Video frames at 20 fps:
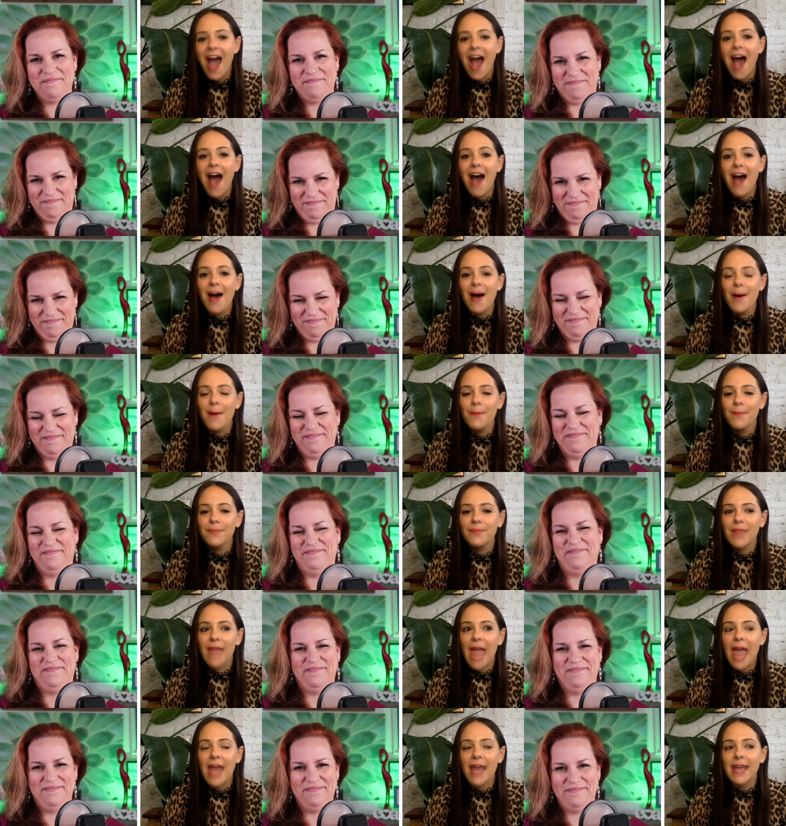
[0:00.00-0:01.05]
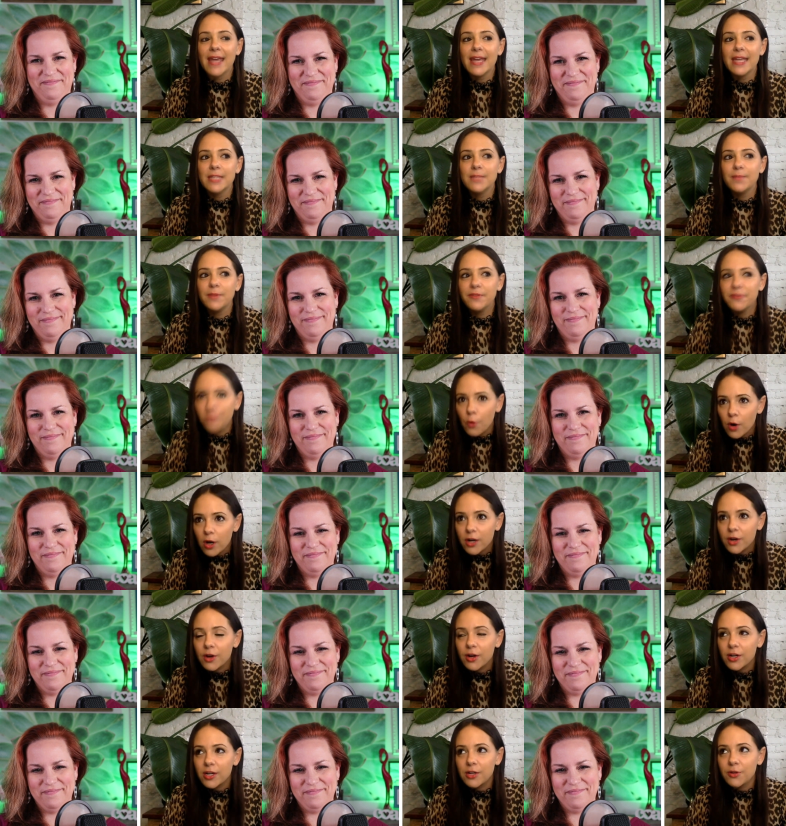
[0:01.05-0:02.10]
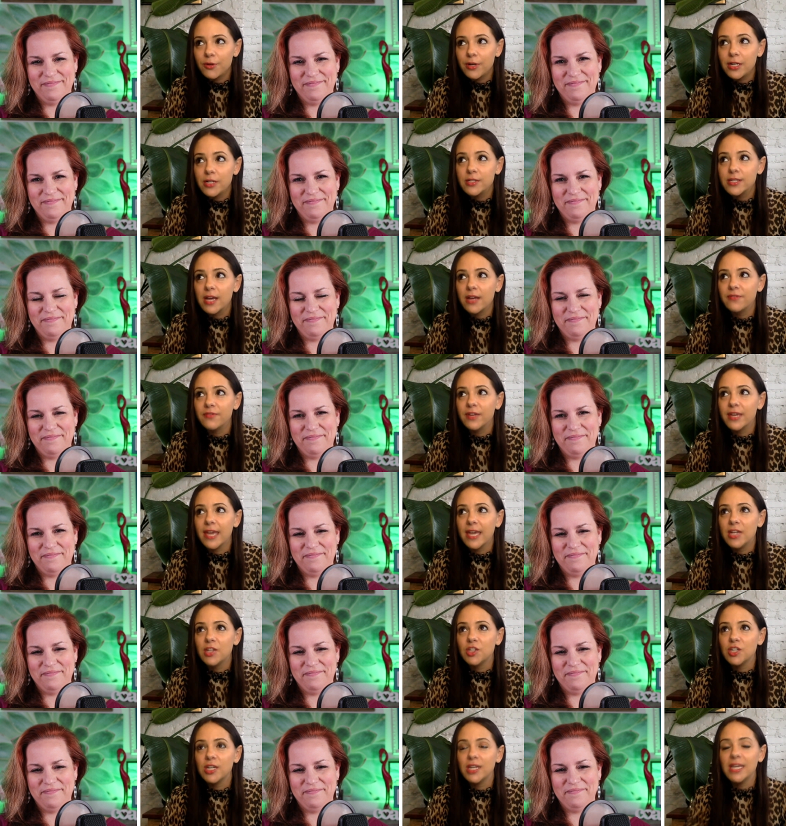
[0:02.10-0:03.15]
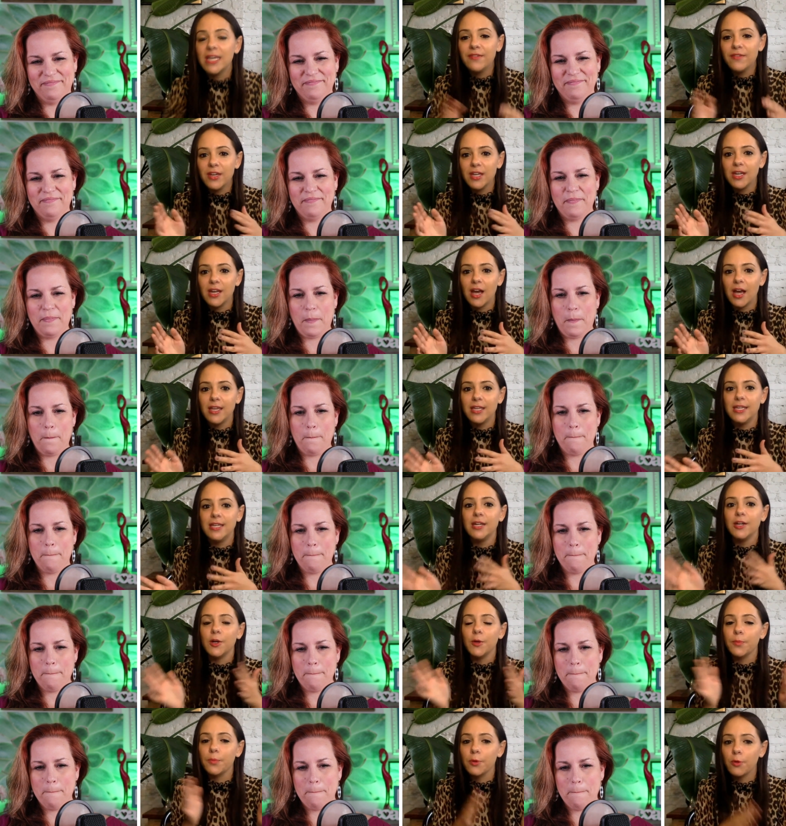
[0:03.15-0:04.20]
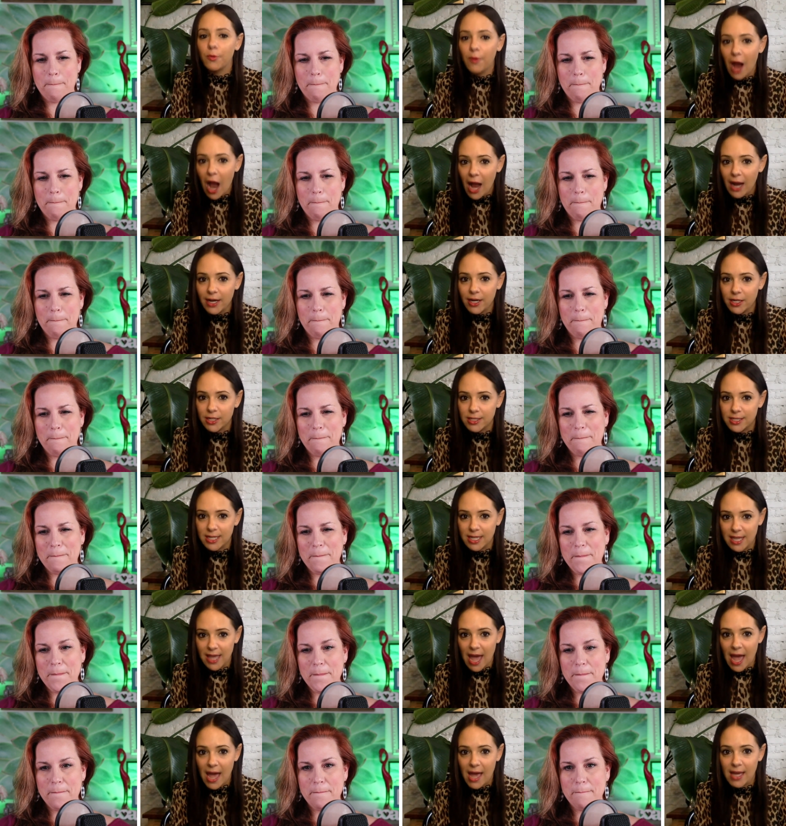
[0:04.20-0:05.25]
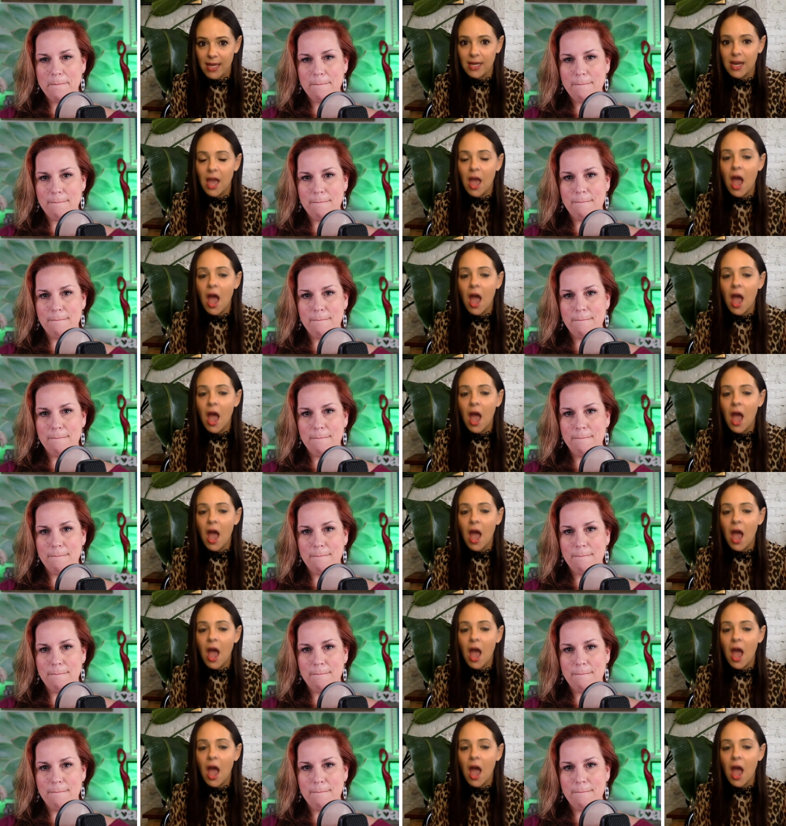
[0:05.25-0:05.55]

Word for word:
Speaker 1: Um, and I guess before careers on vacation, even a year prior to that,